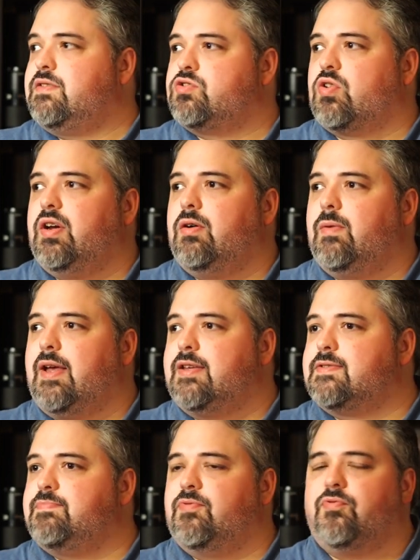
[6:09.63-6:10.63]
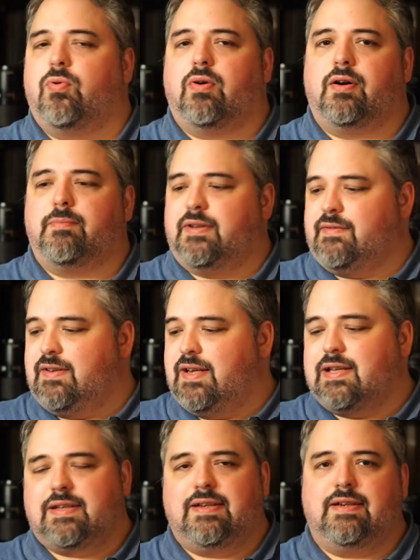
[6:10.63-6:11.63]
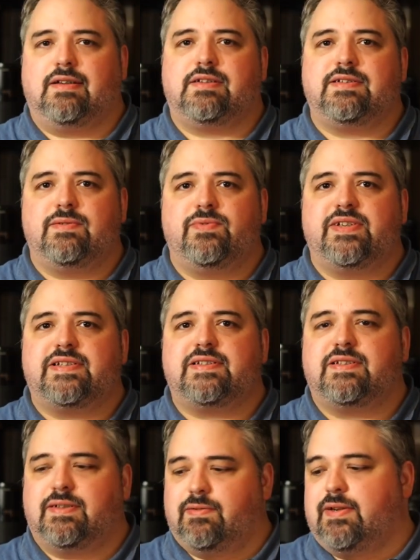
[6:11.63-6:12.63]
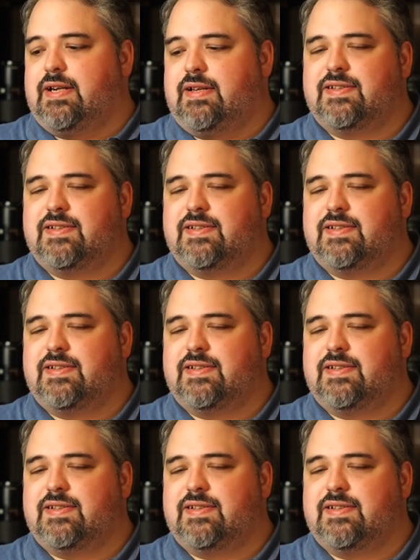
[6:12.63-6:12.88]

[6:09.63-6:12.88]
Trailways before, but nothing to this degree.